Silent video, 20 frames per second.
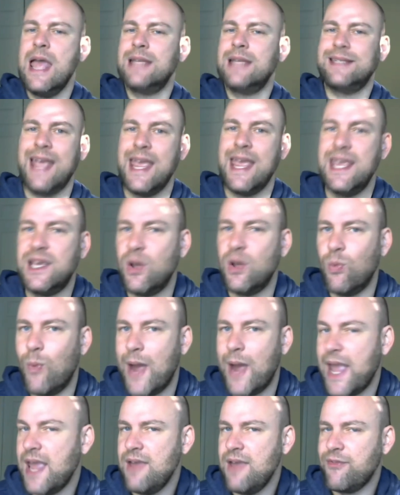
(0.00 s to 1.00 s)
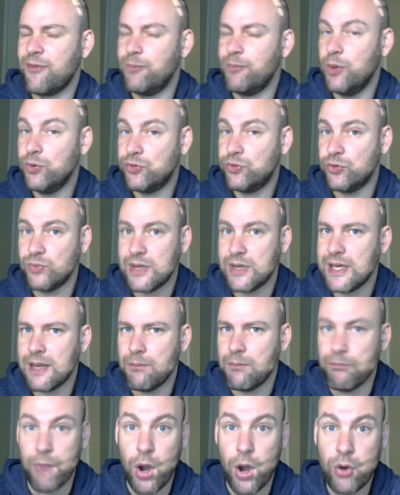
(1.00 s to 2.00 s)
take away from those who need
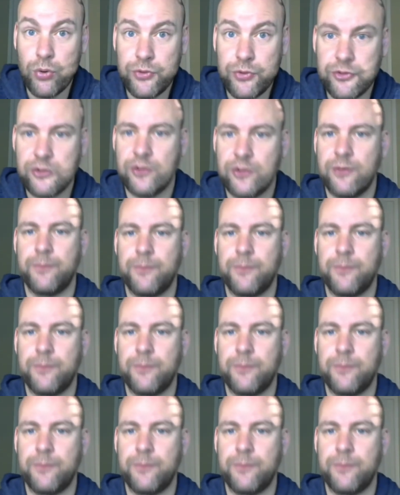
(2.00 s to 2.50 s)
it most.